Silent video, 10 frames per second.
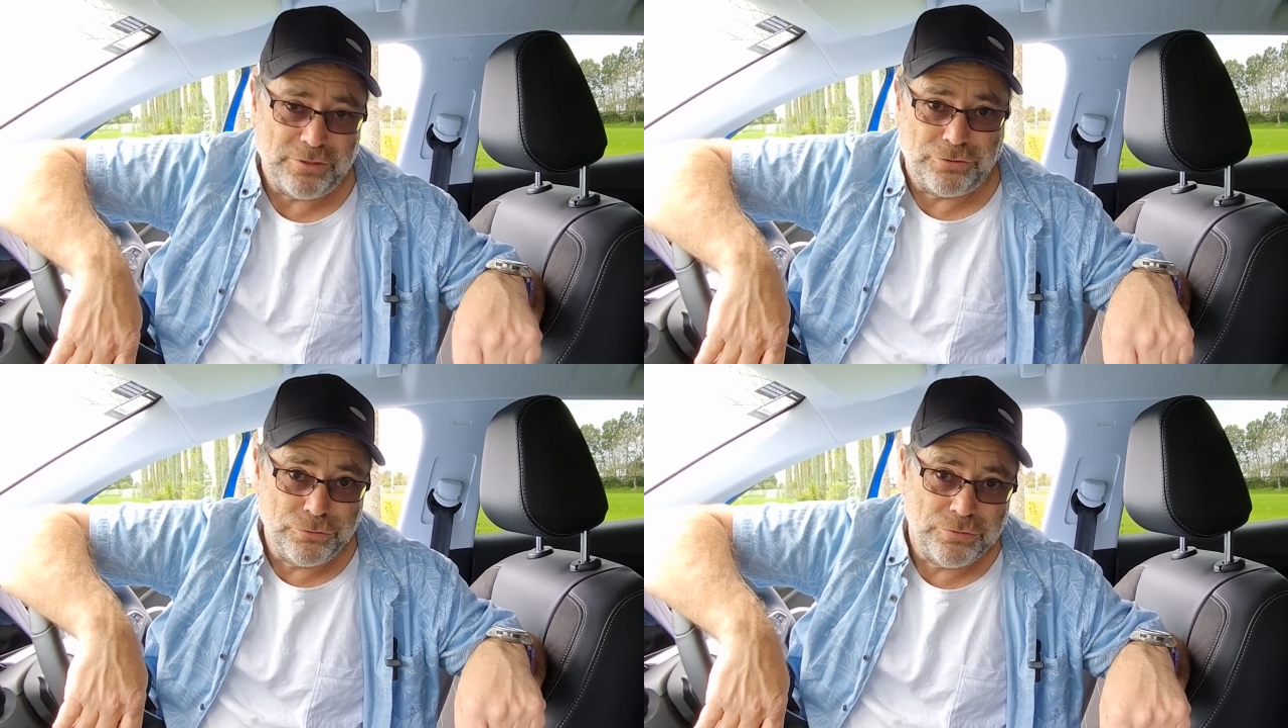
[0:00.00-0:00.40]

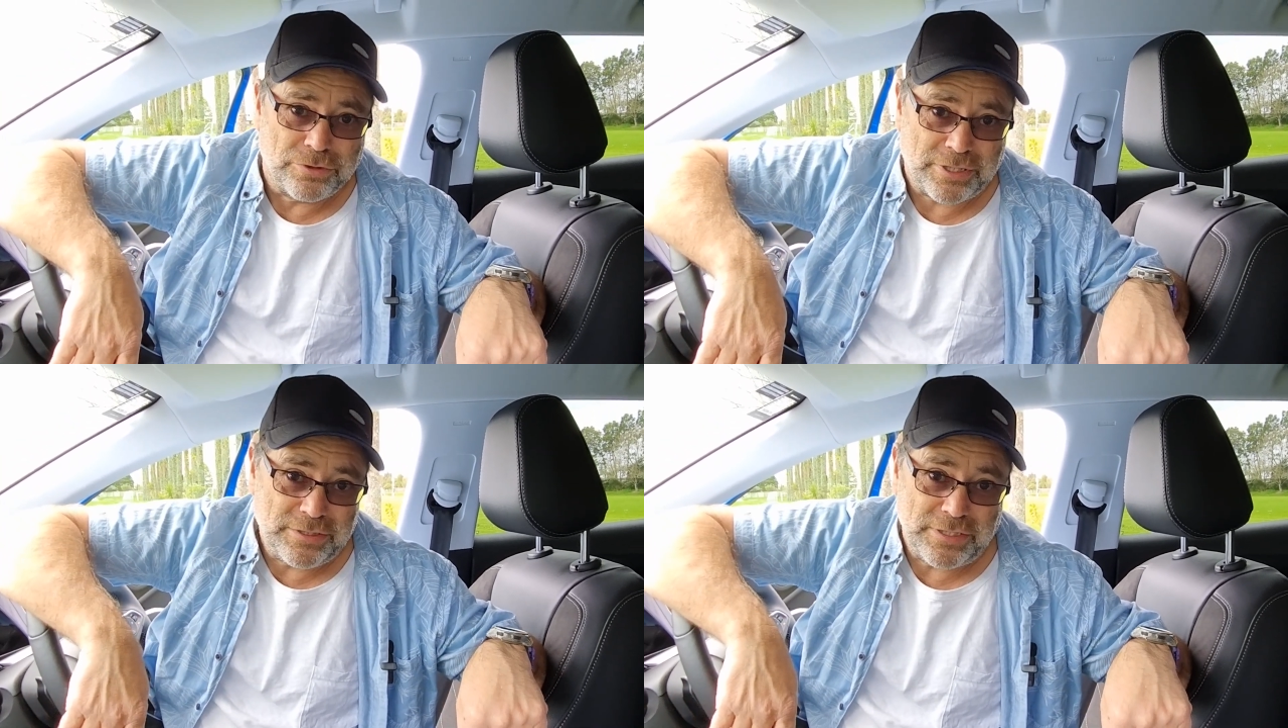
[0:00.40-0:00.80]
You do
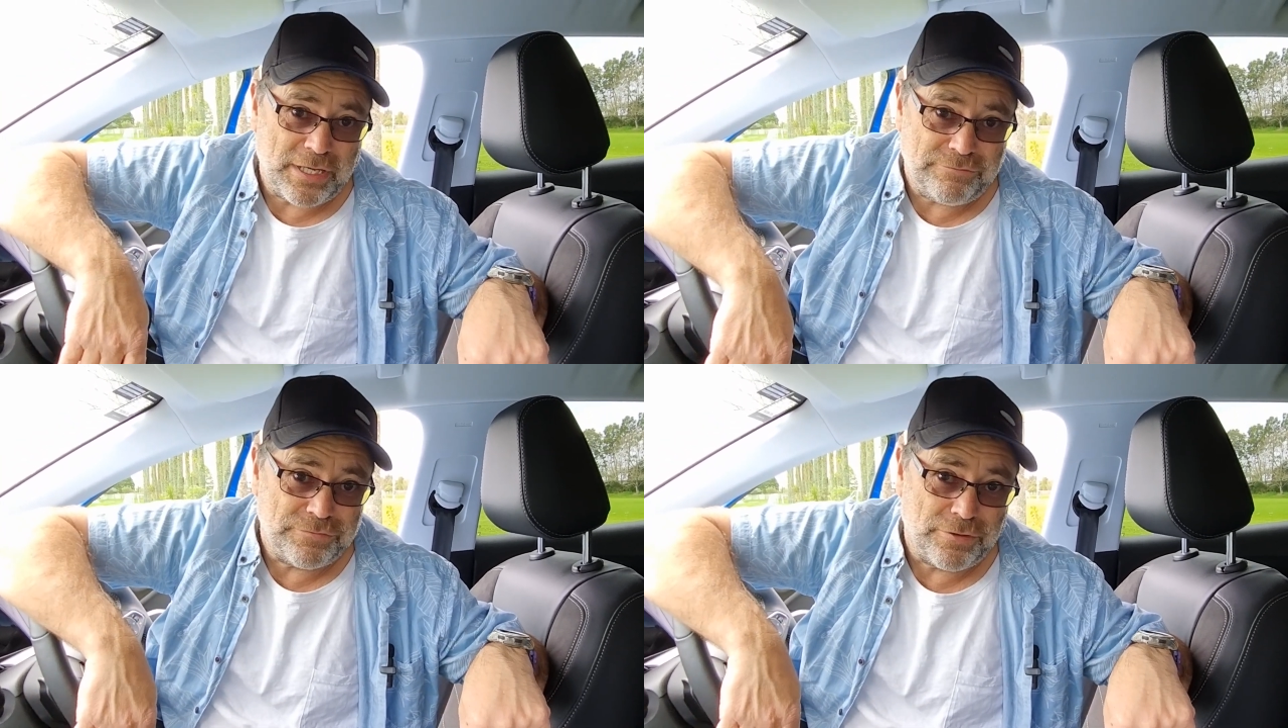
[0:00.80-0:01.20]
not need to
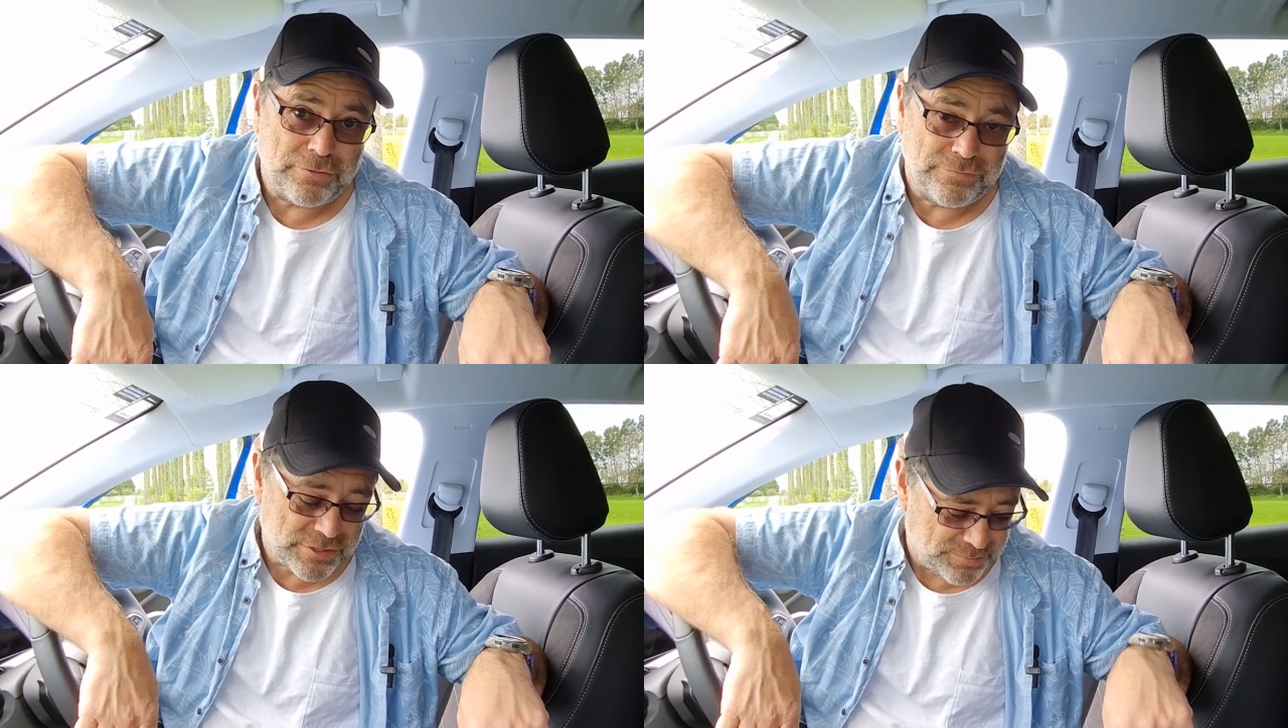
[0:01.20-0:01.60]
have your
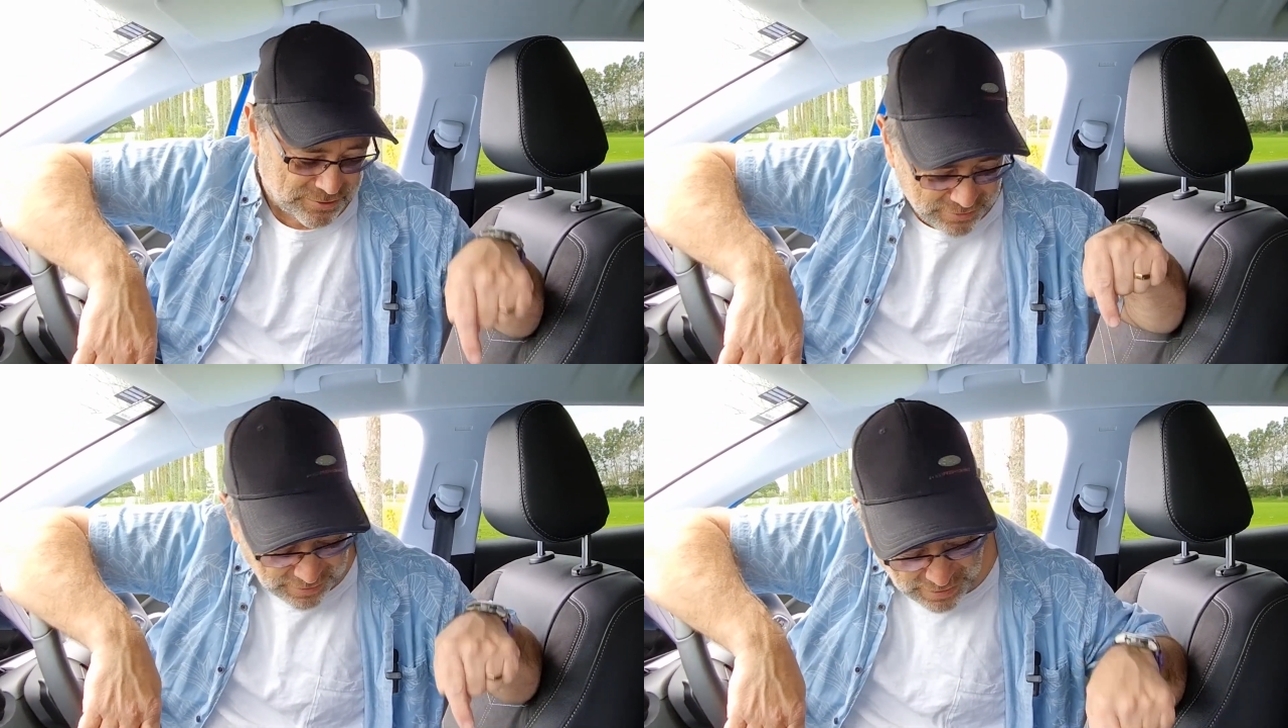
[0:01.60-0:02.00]
phone
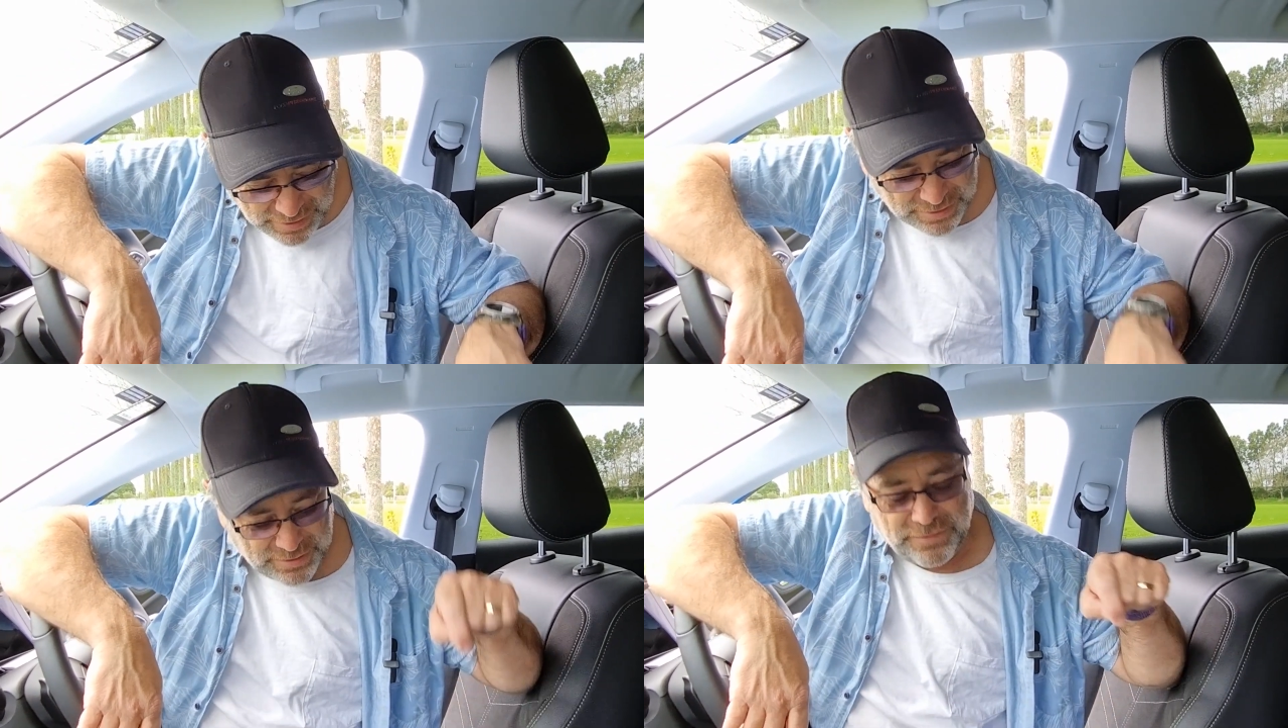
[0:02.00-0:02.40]
visible.
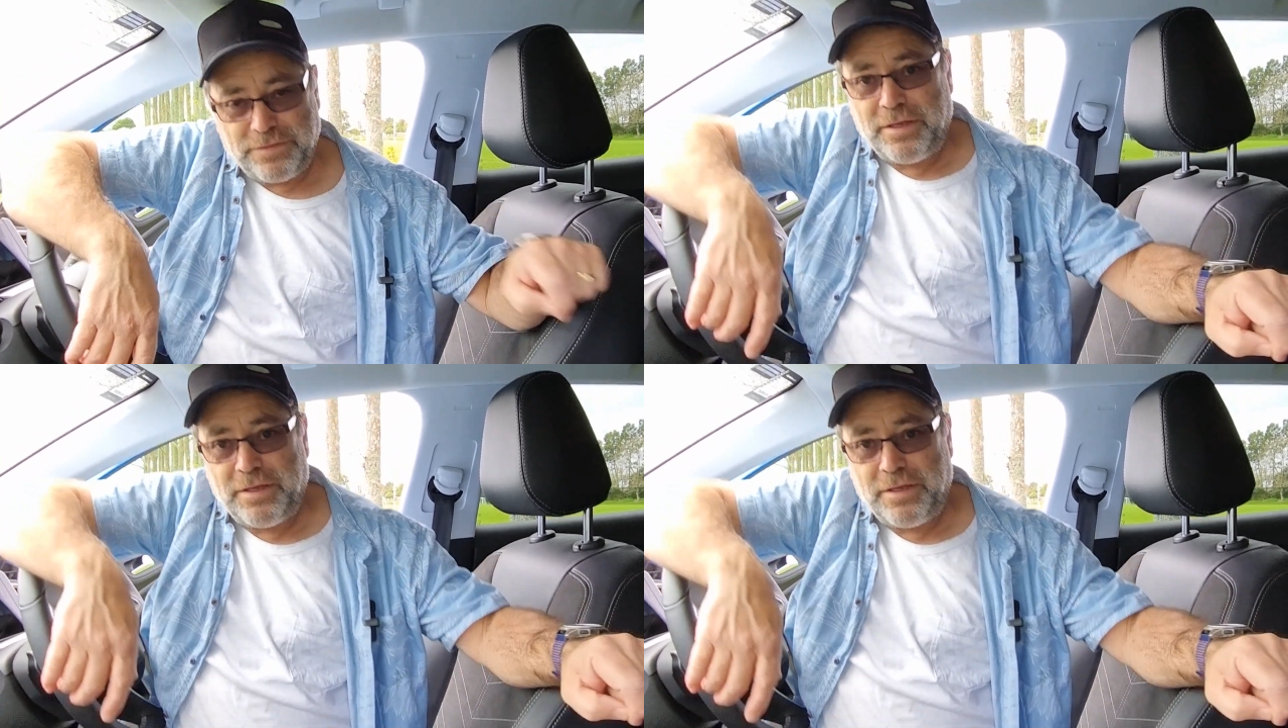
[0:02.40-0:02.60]
In